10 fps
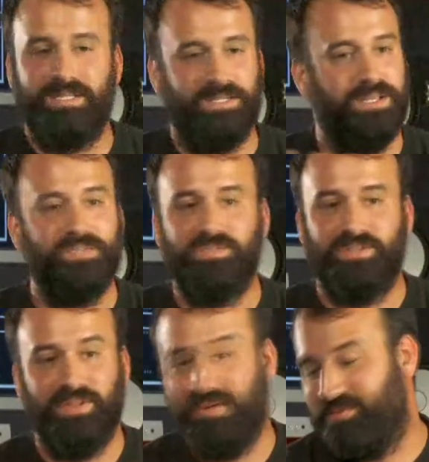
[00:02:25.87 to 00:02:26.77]
decisions
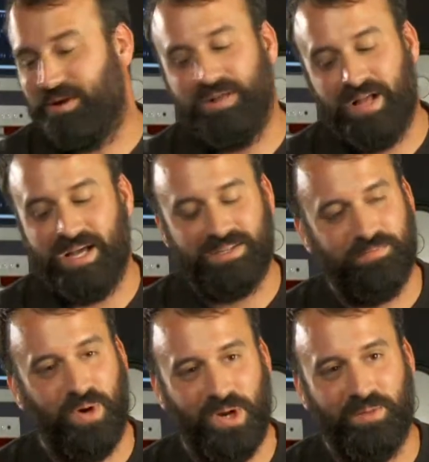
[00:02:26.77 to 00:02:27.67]
till that very last
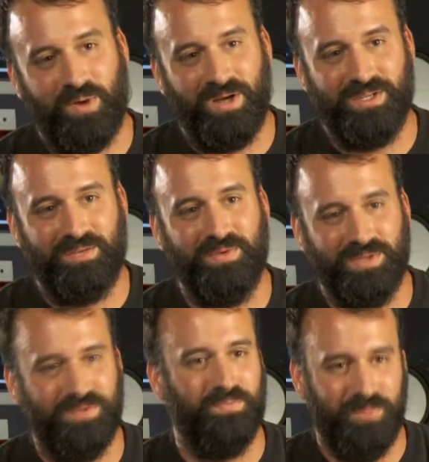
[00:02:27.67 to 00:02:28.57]
part of the project, which
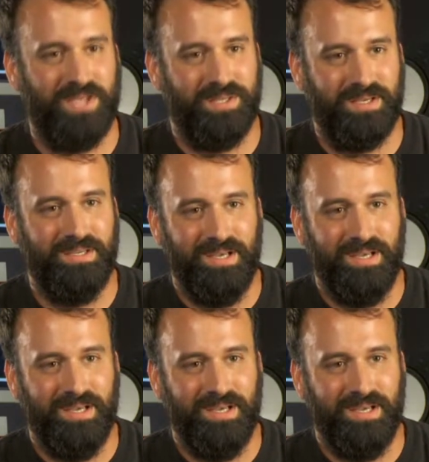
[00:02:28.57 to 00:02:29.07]
is mixing.